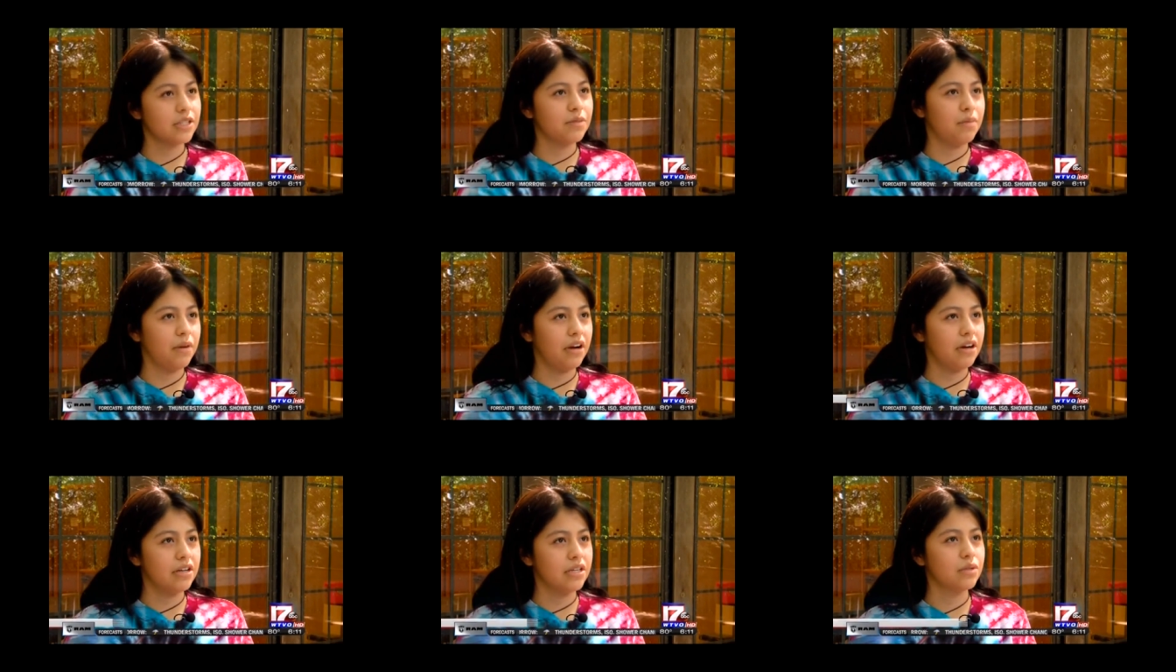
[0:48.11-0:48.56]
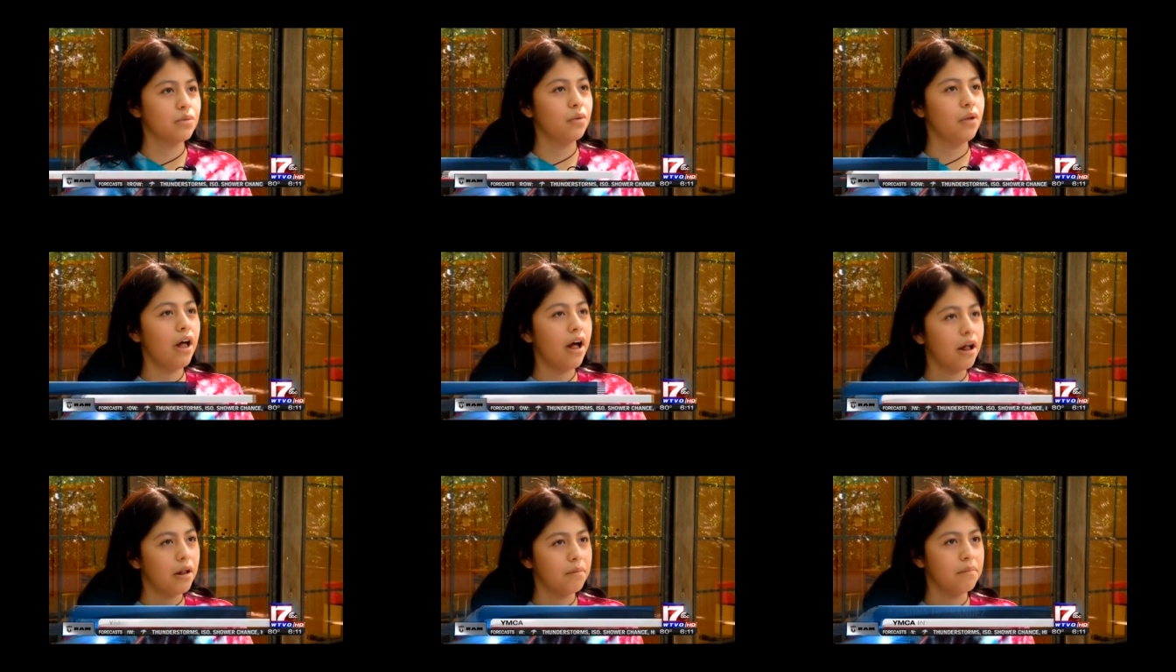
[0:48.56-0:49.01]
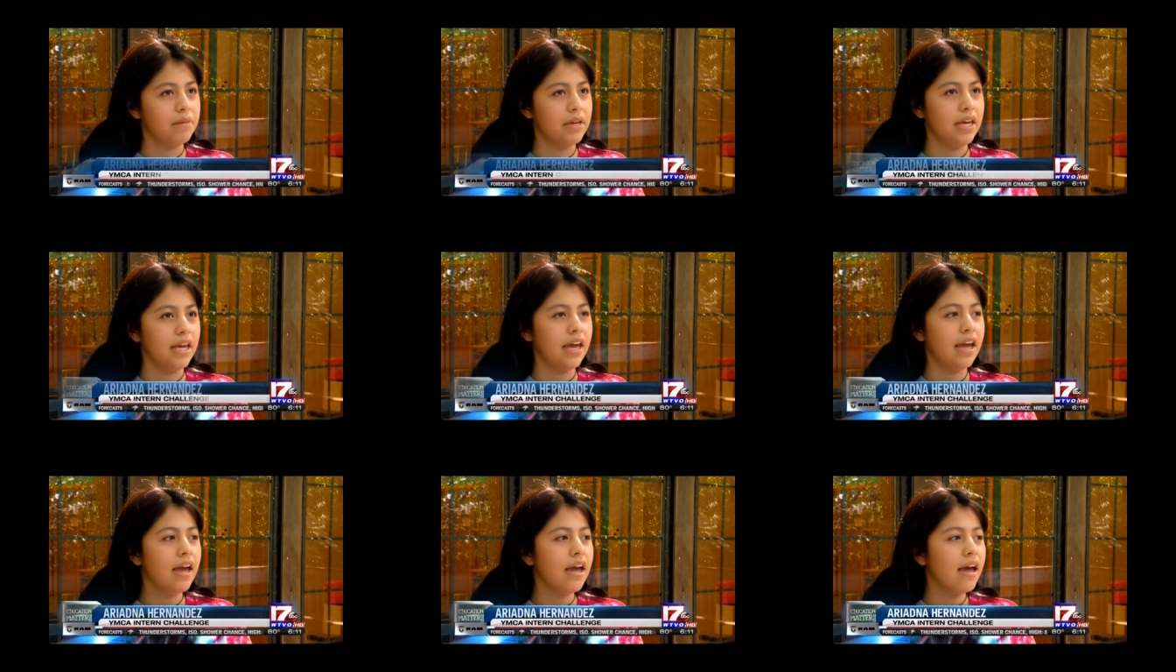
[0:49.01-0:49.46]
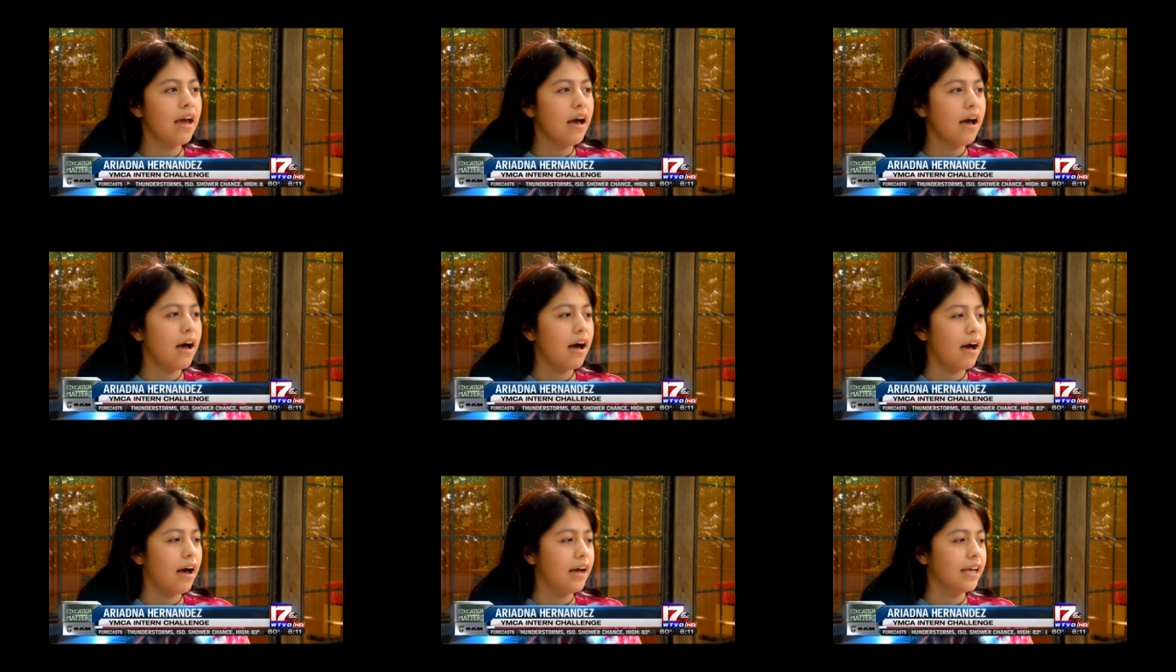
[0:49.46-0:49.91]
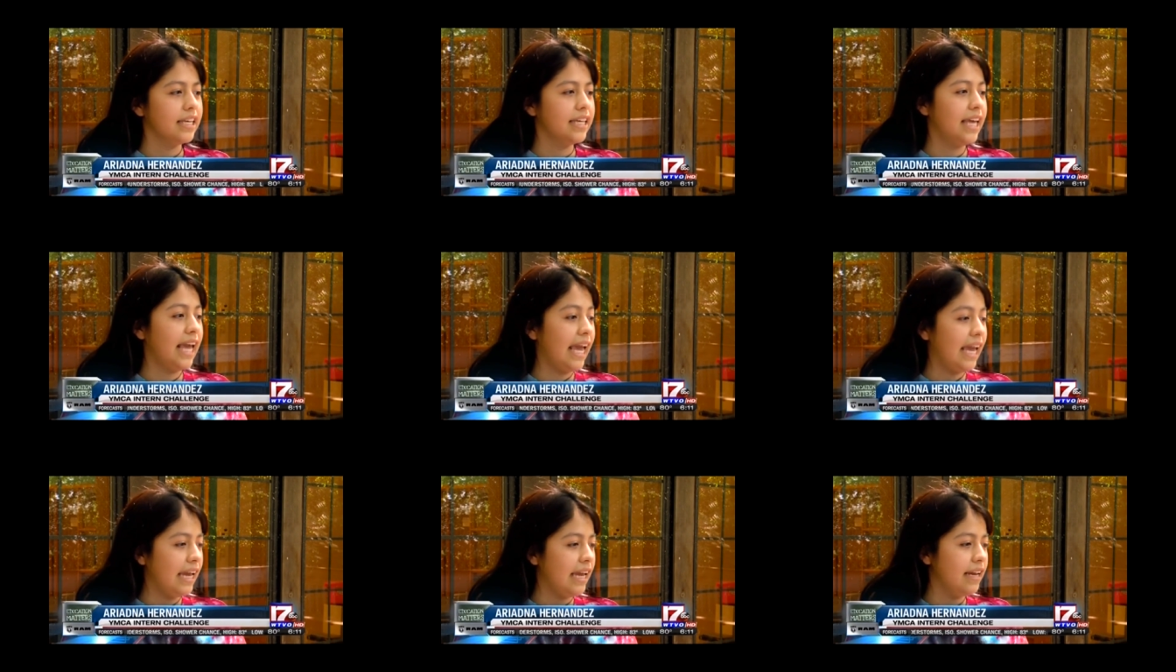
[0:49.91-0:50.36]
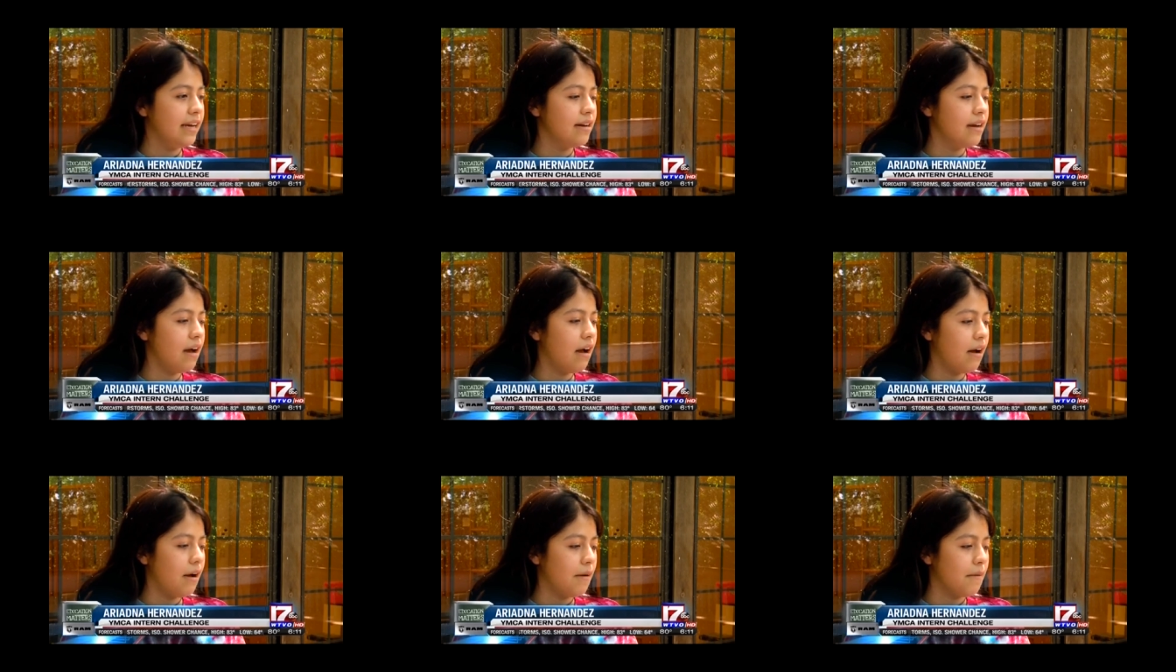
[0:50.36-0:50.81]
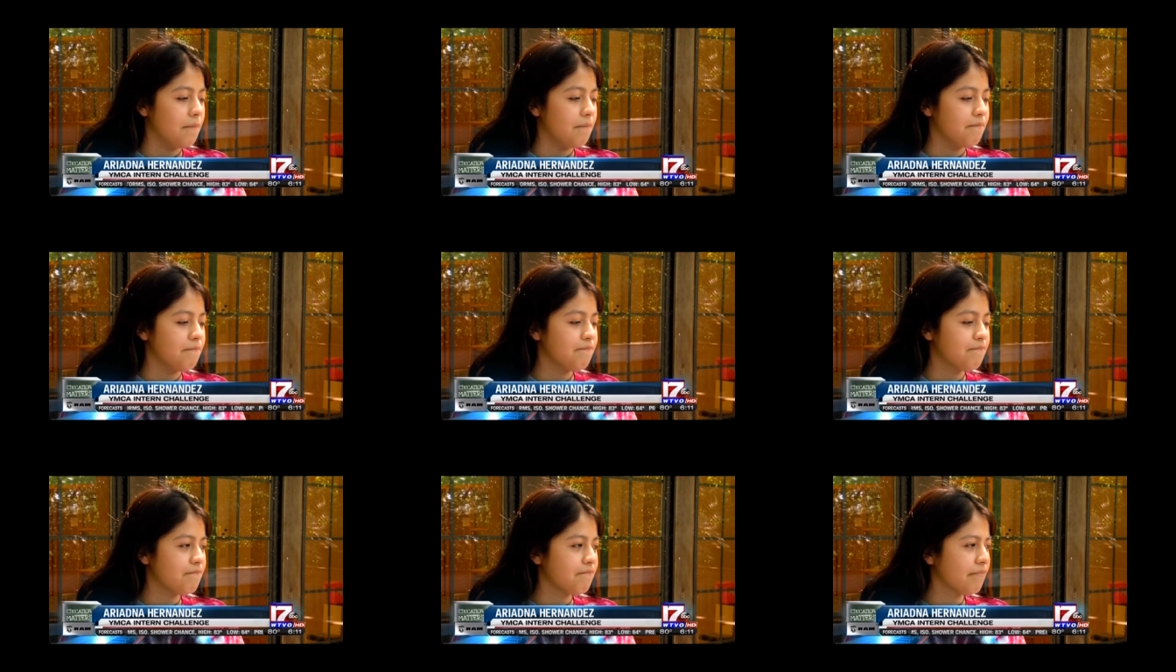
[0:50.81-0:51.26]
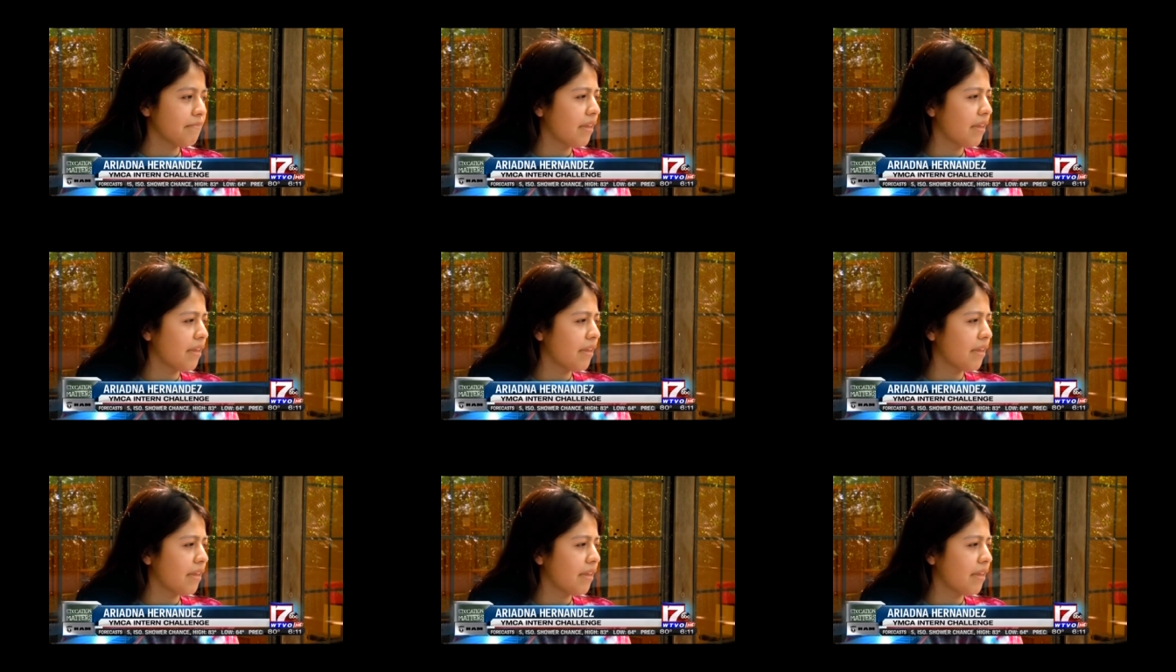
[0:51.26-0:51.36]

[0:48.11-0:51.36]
experience will help me uh, gain. Um,